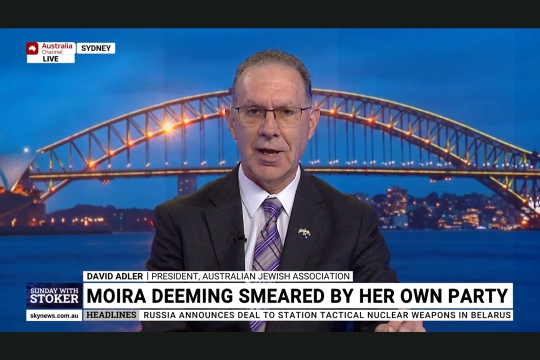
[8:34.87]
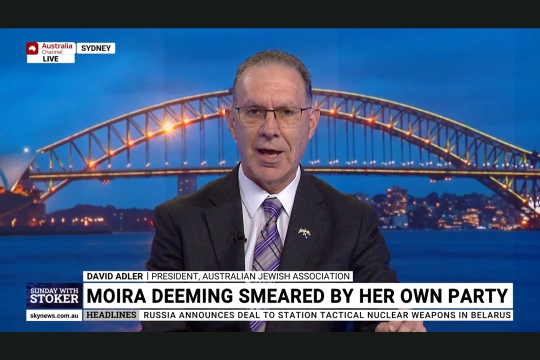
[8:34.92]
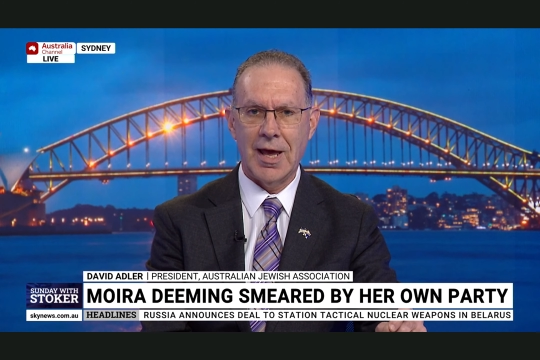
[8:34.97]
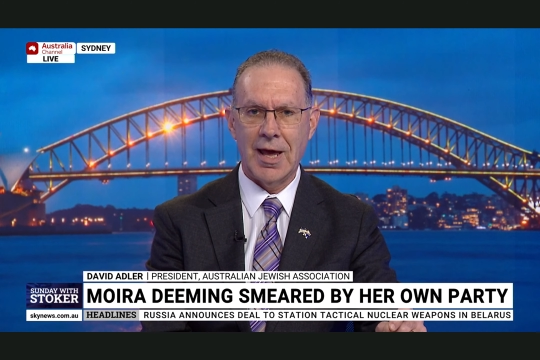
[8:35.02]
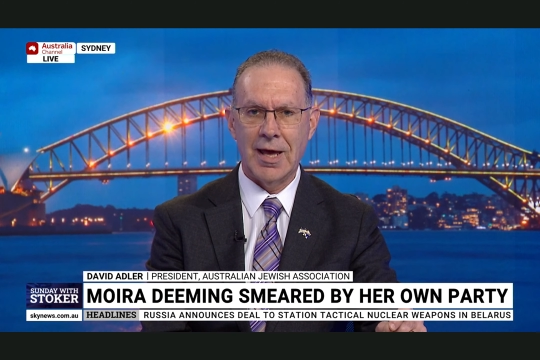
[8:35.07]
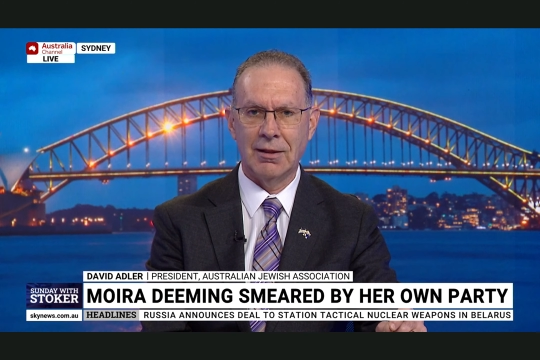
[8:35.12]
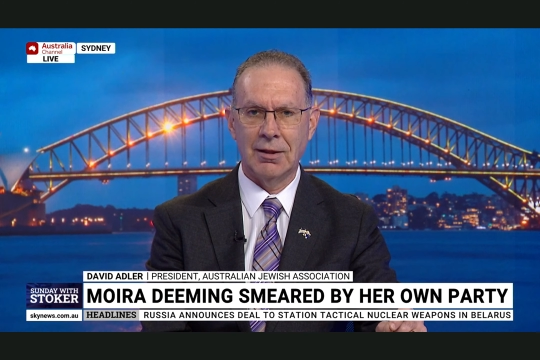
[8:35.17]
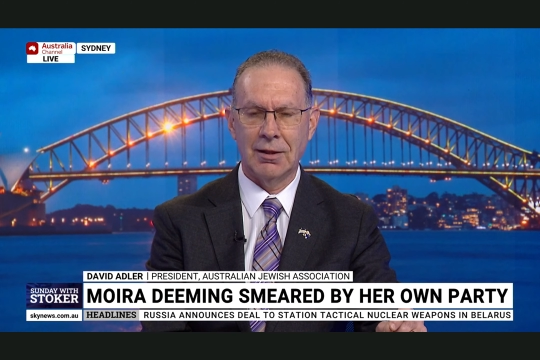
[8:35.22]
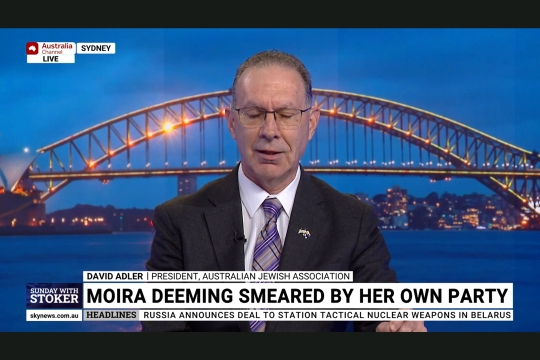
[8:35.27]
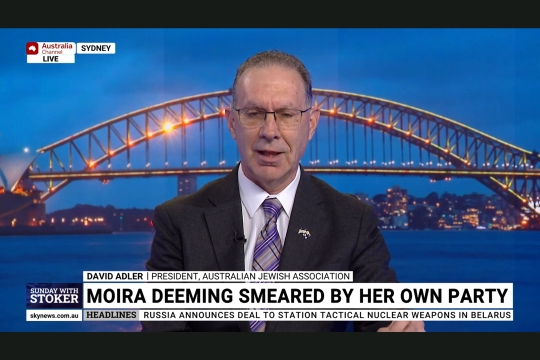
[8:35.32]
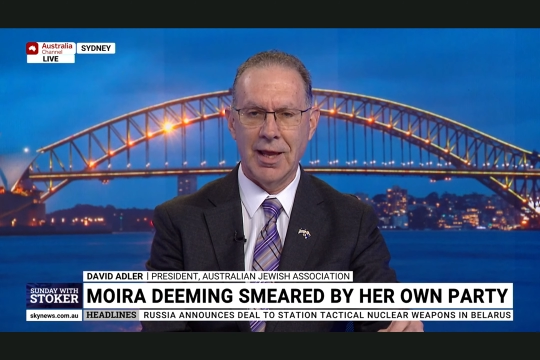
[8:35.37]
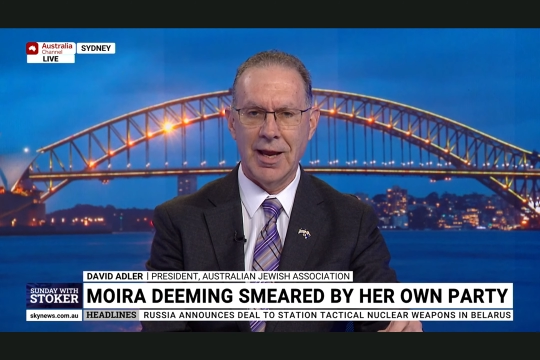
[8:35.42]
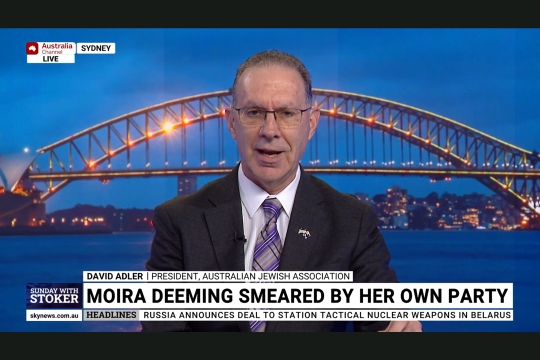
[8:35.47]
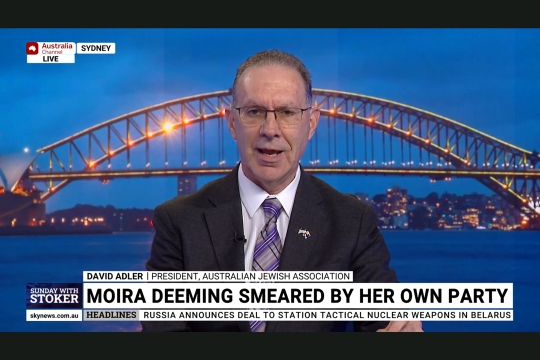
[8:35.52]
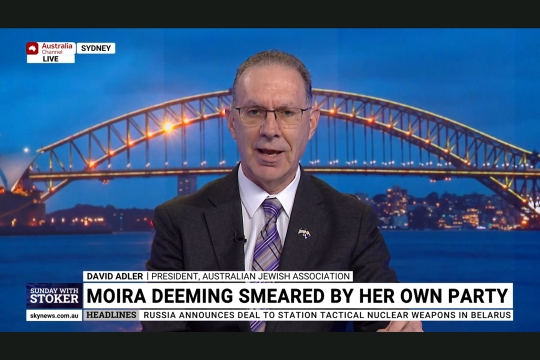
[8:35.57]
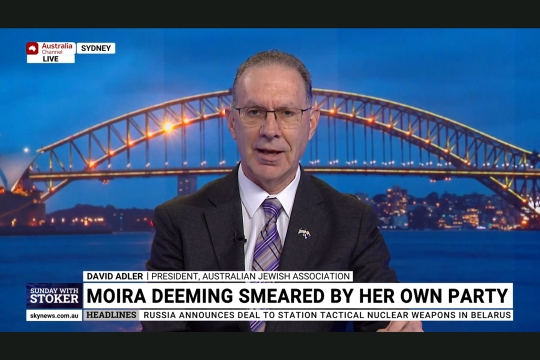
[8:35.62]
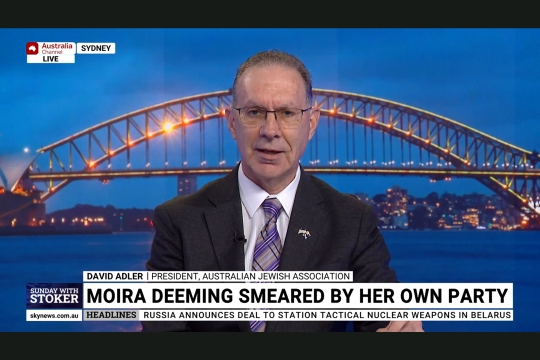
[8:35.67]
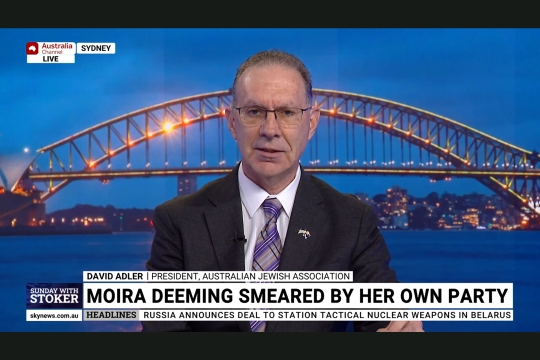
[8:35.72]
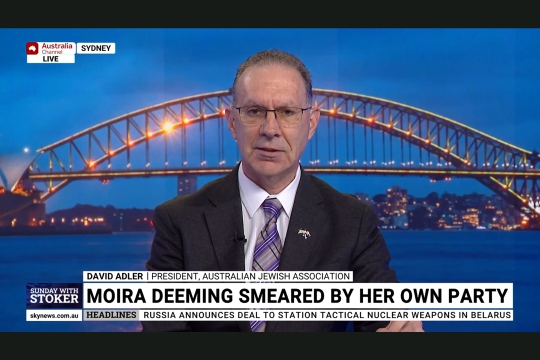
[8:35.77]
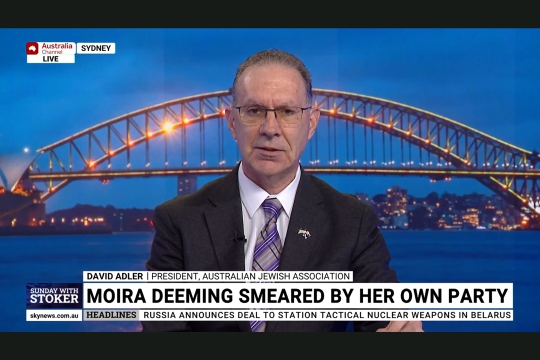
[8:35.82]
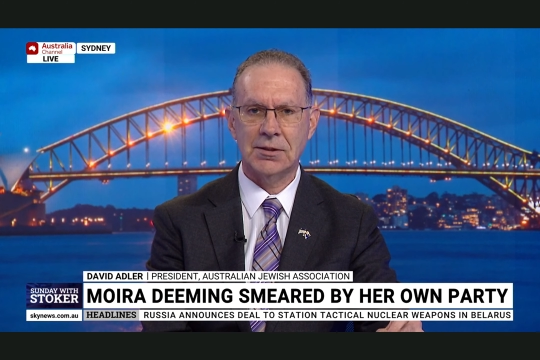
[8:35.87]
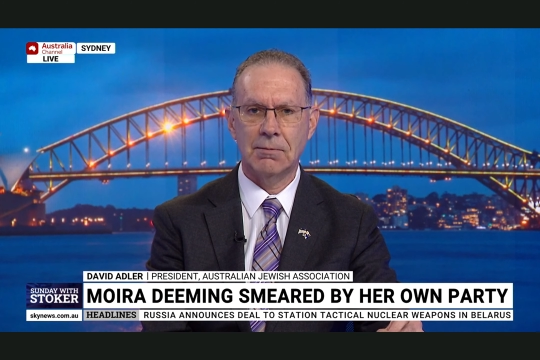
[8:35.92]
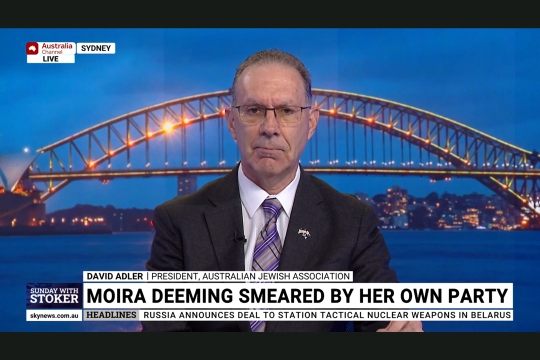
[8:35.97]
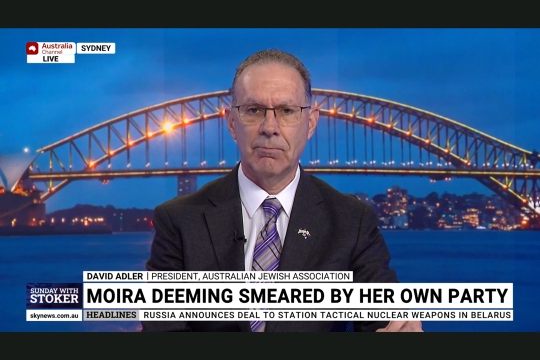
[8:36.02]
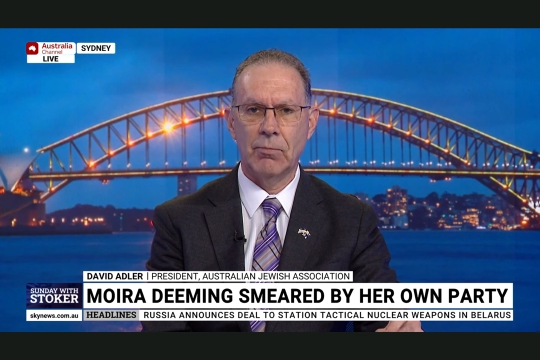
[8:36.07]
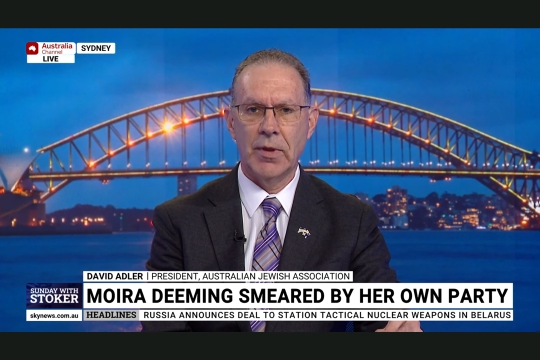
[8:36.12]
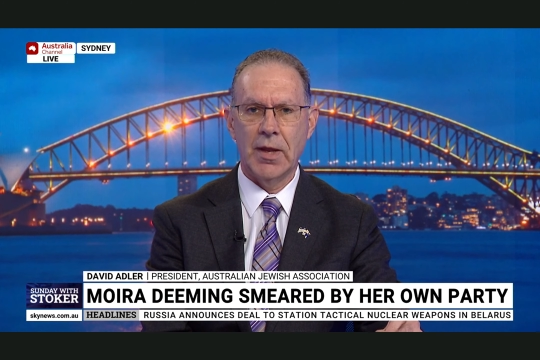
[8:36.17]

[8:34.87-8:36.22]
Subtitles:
Athletics,